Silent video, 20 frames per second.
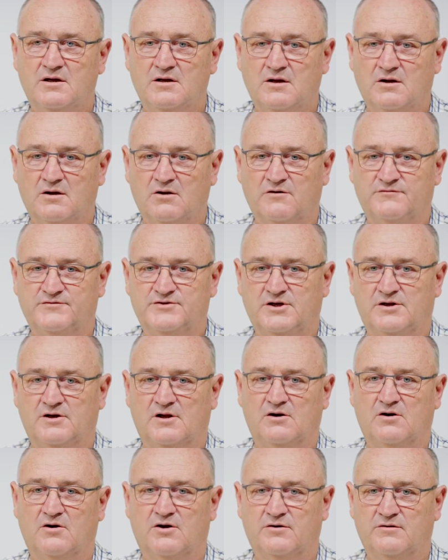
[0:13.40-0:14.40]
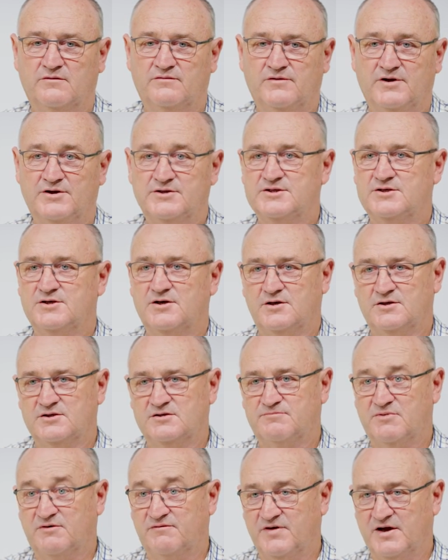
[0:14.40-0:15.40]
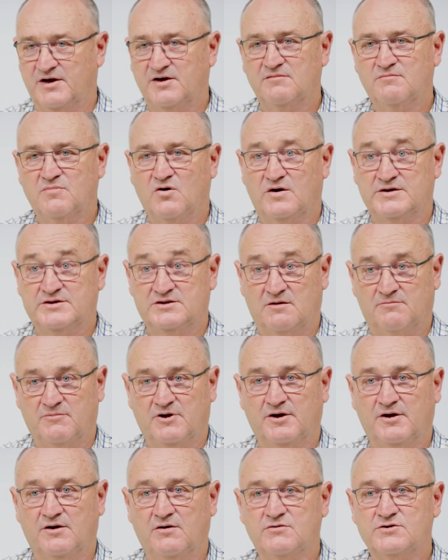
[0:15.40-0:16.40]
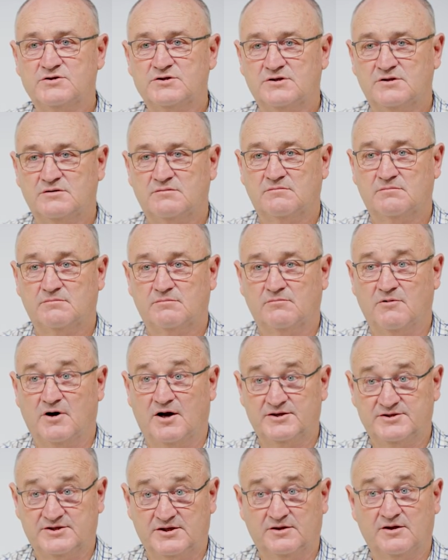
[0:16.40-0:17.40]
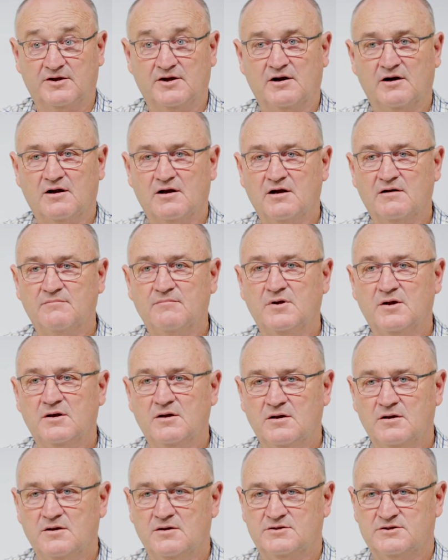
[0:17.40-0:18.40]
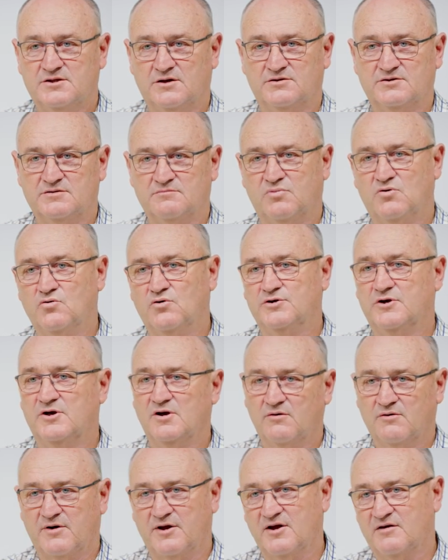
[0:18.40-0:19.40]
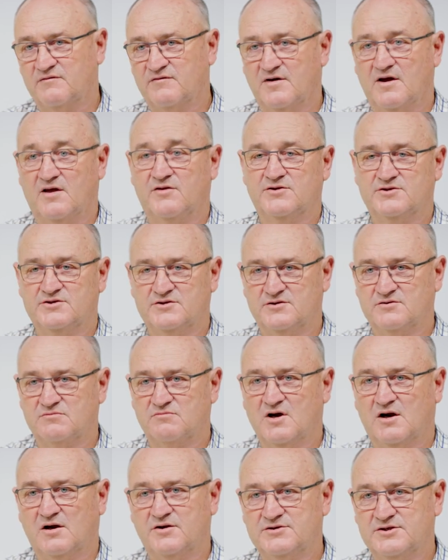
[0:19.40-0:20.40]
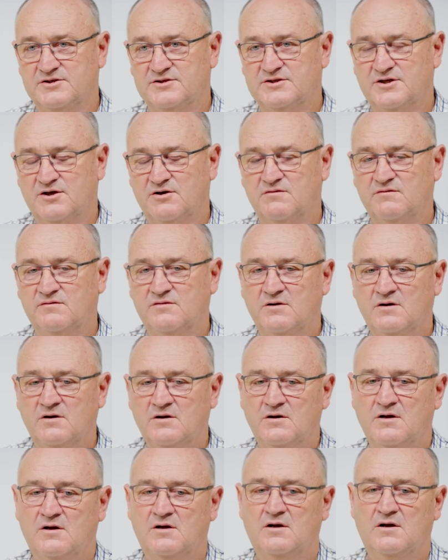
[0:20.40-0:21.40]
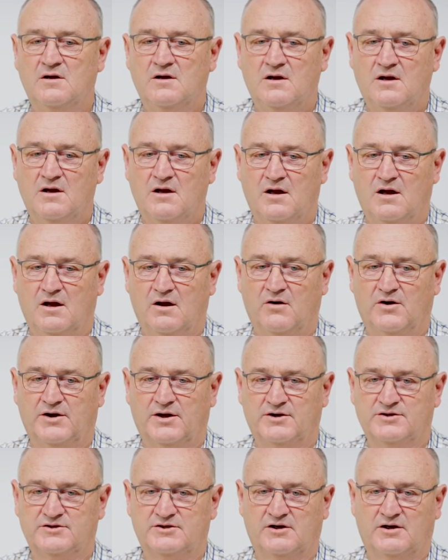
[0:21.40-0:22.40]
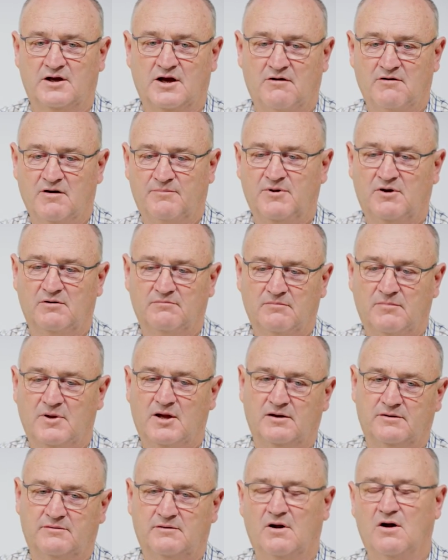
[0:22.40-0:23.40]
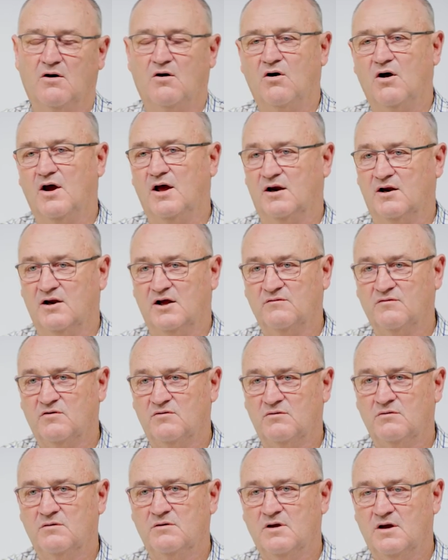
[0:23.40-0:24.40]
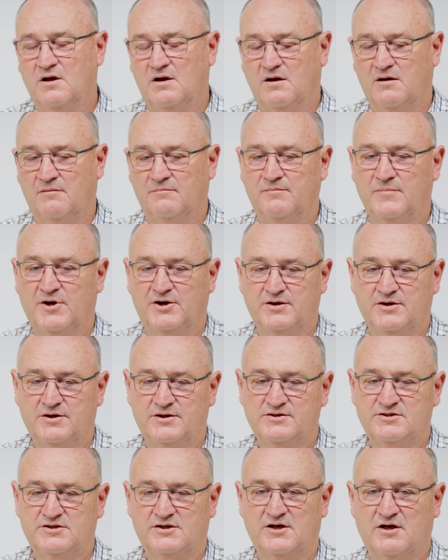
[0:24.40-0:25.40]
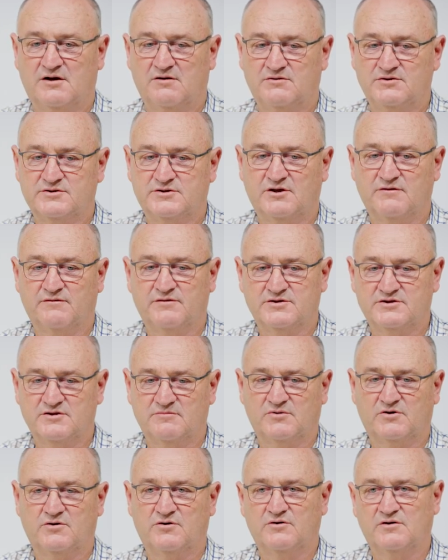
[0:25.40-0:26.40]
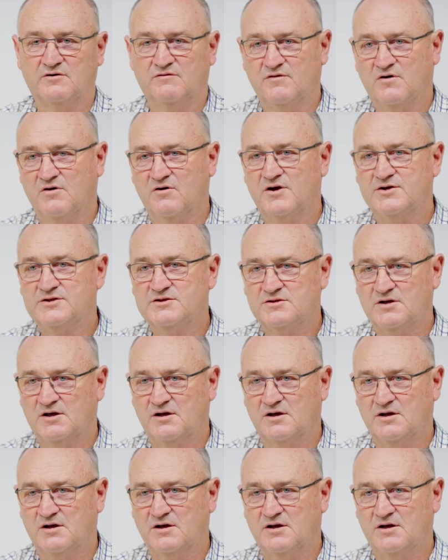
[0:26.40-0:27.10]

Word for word: Uh, I've seen a lot of incidents prevented by someone else raising the alarm, so it's important you look out for others as well as yourself. Uh, I guess you go up a, a higher level. Uh, many years ago, I was given some good advice.